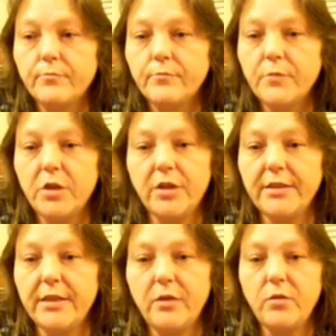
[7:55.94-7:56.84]
yeah, I
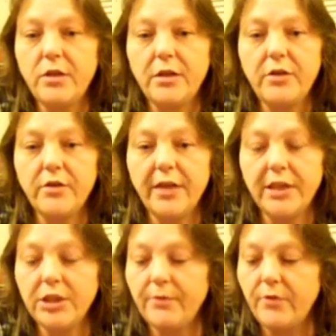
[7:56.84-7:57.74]
said I wanted to do a
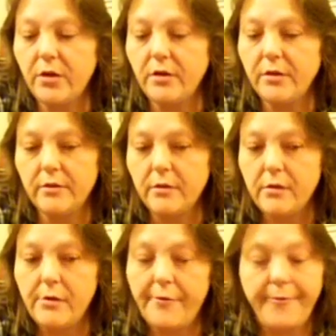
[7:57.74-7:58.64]
catch-up vlog, and
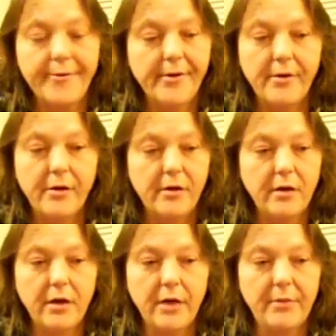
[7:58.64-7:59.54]

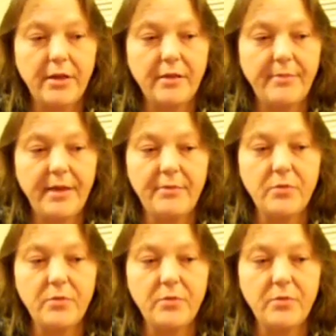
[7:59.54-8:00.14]
I mean, the baby was